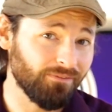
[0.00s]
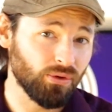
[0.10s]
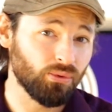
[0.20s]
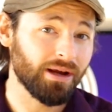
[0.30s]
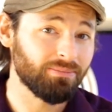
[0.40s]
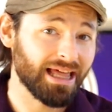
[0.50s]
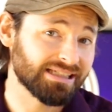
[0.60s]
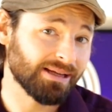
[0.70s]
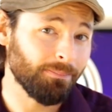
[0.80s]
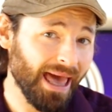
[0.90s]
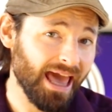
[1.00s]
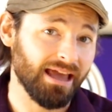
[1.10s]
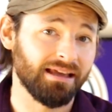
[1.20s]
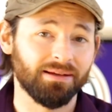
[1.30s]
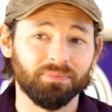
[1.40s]
a food-grade plastic
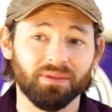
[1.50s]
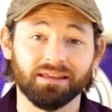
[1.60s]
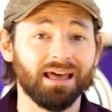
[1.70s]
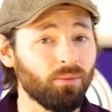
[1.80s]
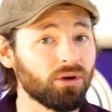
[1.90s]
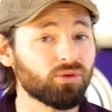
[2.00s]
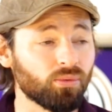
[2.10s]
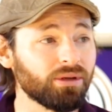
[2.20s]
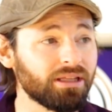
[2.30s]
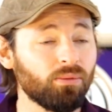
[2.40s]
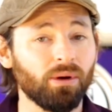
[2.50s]
bag, and that works really